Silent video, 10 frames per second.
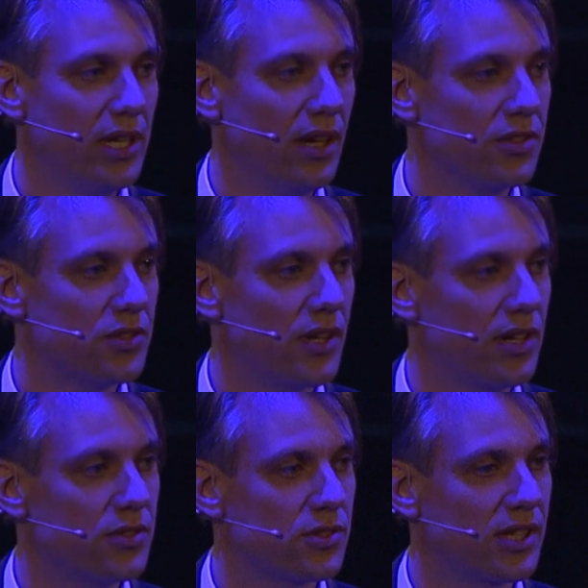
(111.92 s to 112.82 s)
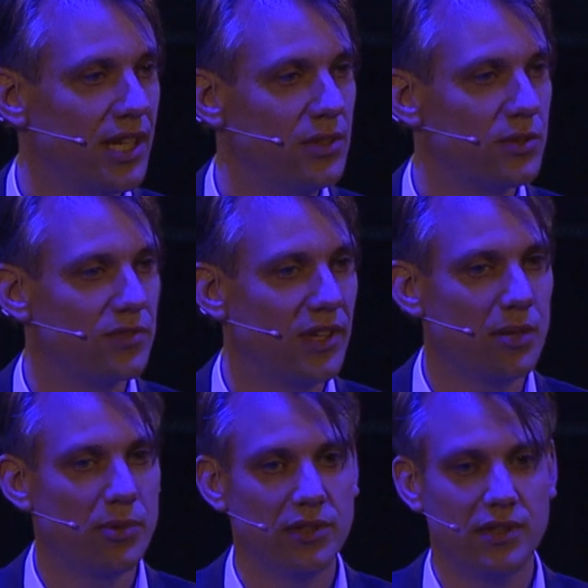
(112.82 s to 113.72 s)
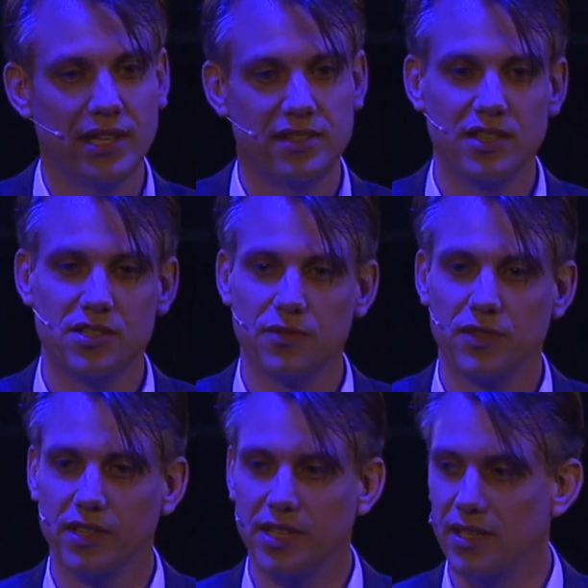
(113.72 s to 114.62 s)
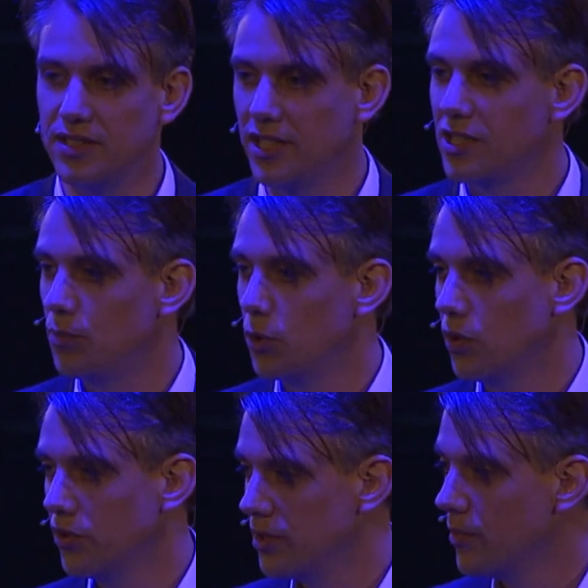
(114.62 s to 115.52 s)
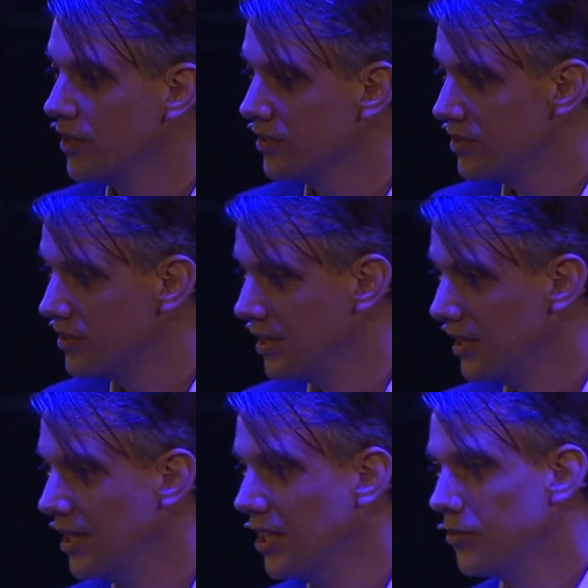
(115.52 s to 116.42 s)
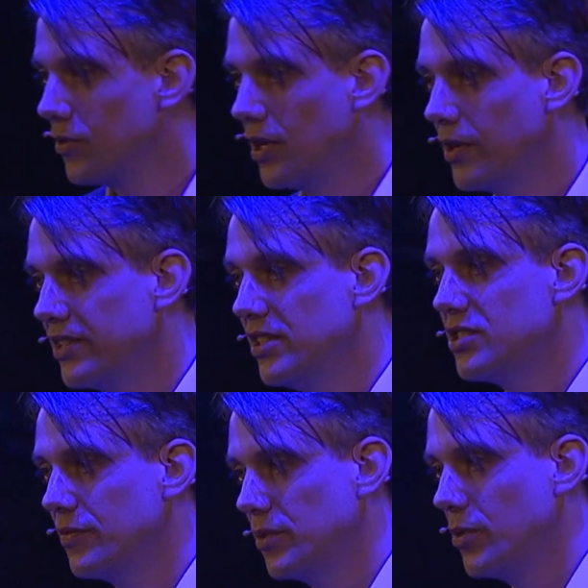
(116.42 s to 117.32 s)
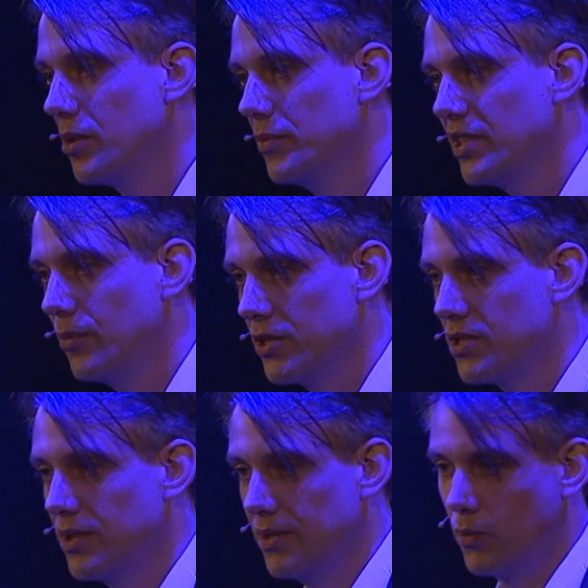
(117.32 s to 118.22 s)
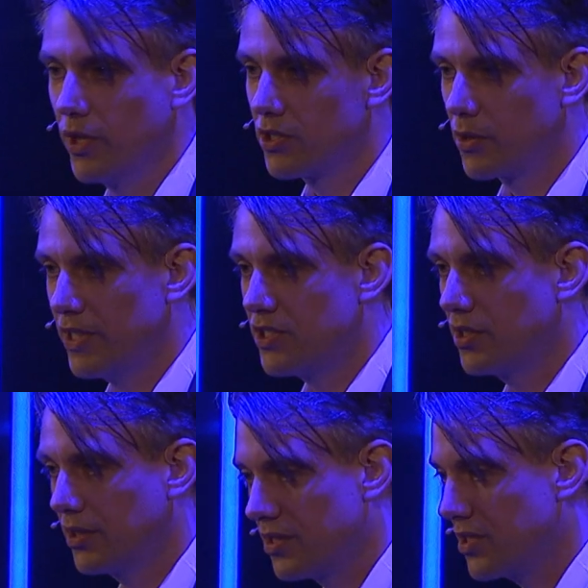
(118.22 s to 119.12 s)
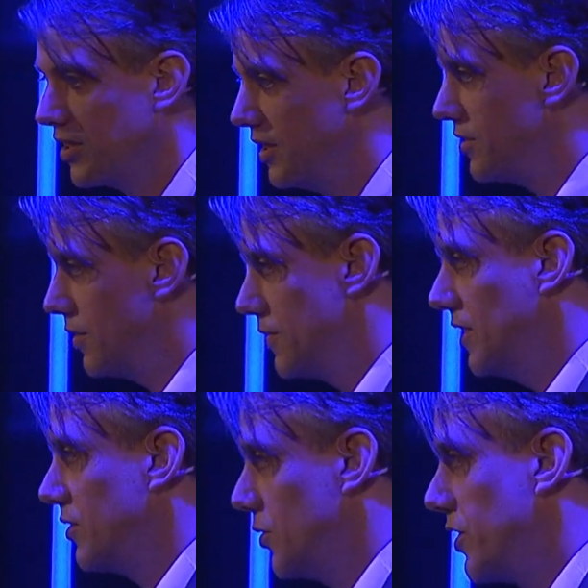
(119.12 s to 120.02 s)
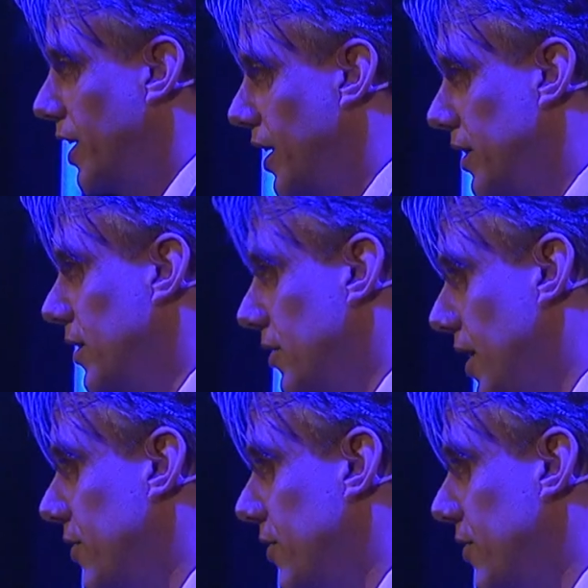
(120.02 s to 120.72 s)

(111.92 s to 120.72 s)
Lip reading: he asked us, can you develop an adhesive that can decouple on demand? For our adhesive department, that was a weird question, because adhesives need to stick and